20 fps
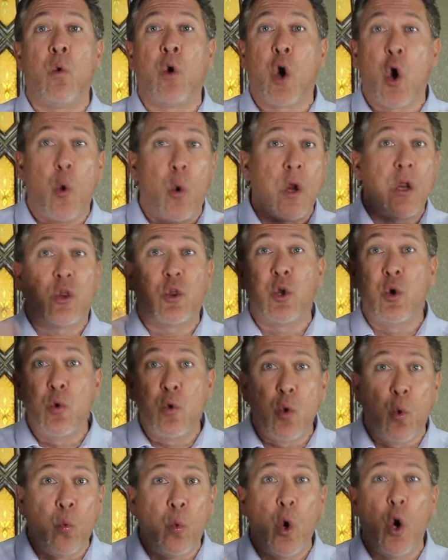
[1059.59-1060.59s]
going
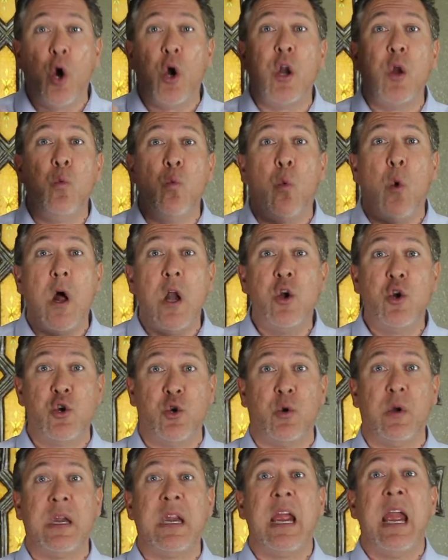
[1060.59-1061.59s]
through the word and
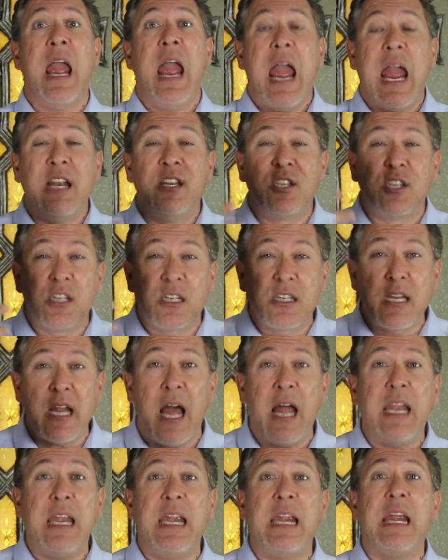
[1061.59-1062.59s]
wondering and
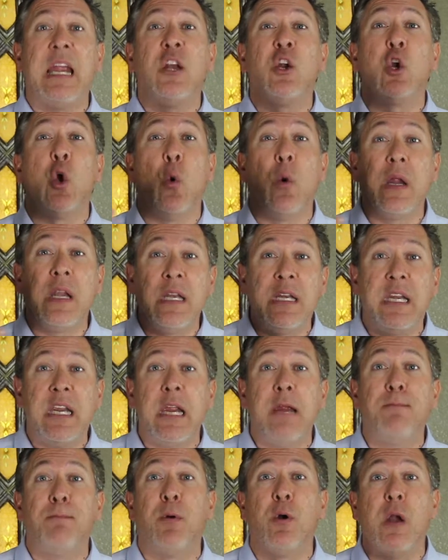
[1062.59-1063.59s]
studying and going
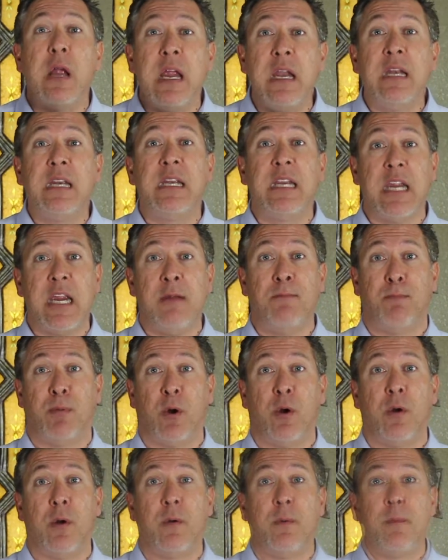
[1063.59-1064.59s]
deeper and
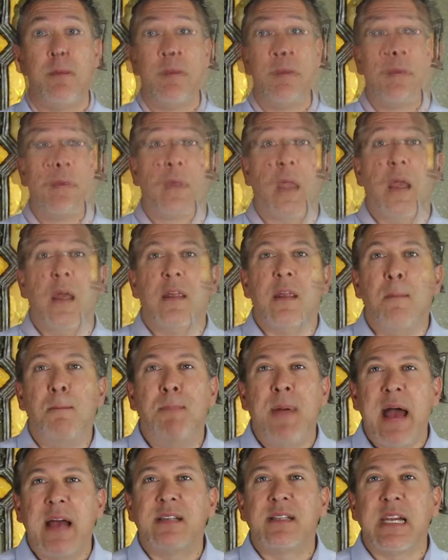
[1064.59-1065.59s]
deeper. The
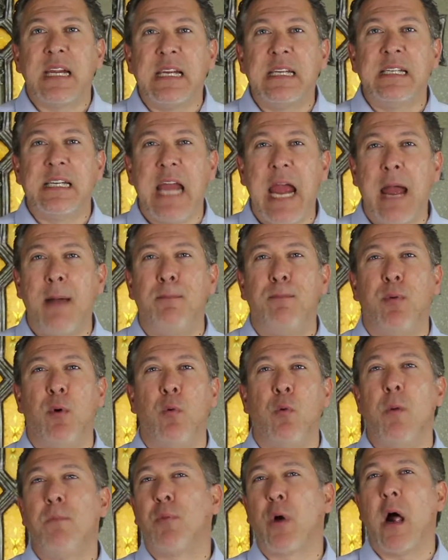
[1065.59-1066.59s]
best
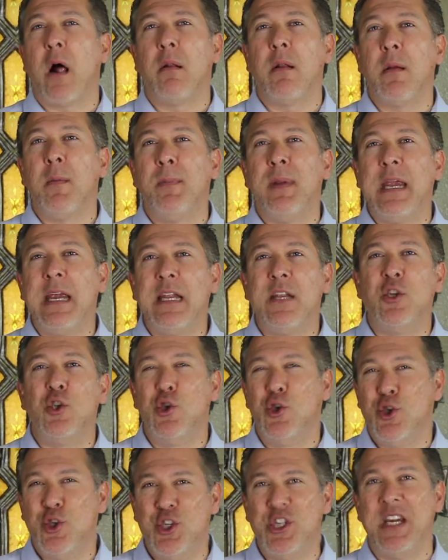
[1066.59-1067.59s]
example would probably be
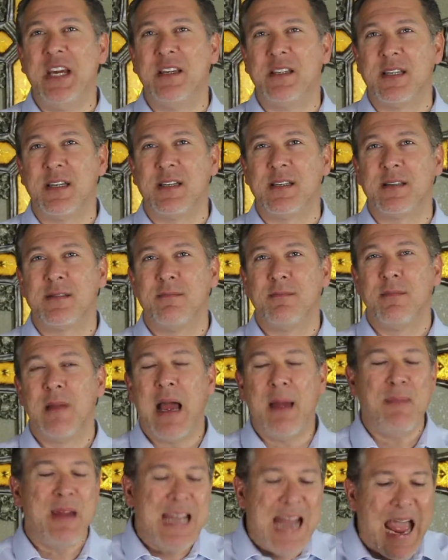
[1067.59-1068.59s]
Jesus.
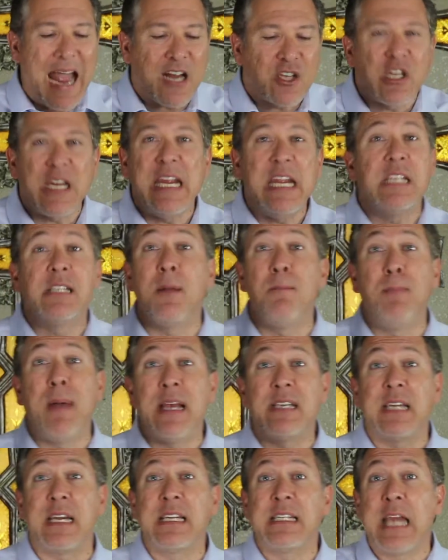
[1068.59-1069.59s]
I mean, actually, he's the
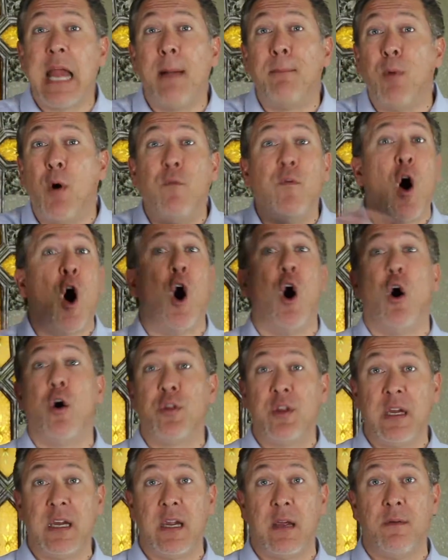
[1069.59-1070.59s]
best example of all
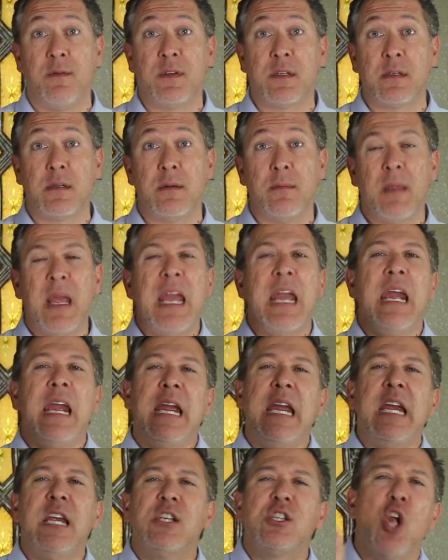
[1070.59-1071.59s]
the gifts.
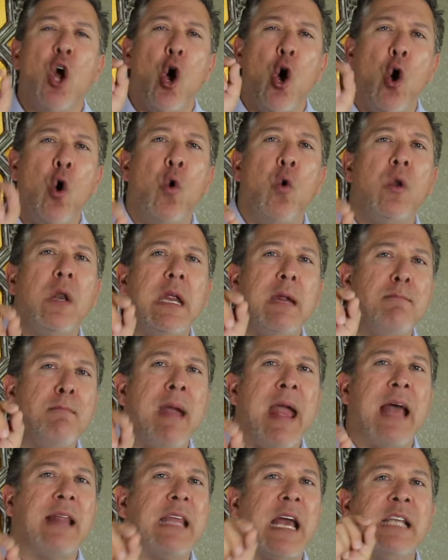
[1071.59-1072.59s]
He's the only
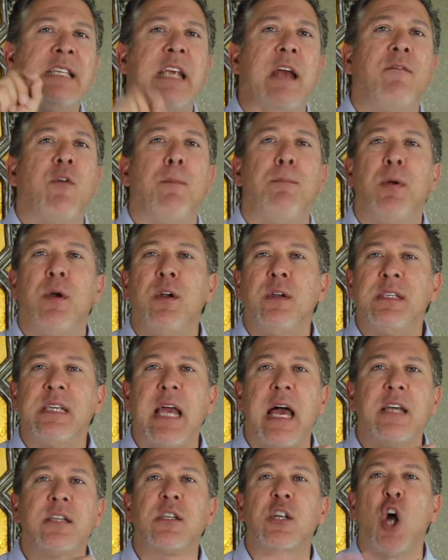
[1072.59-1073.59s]
man that's ever
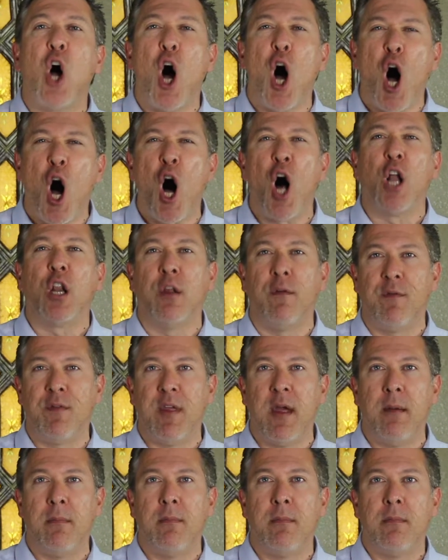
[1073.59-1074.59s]
possessed all of
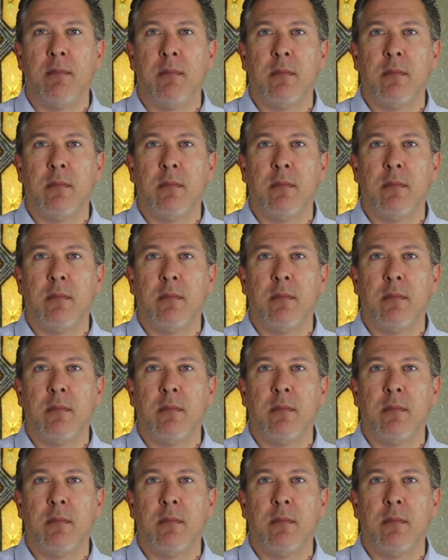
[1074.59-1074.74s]
them.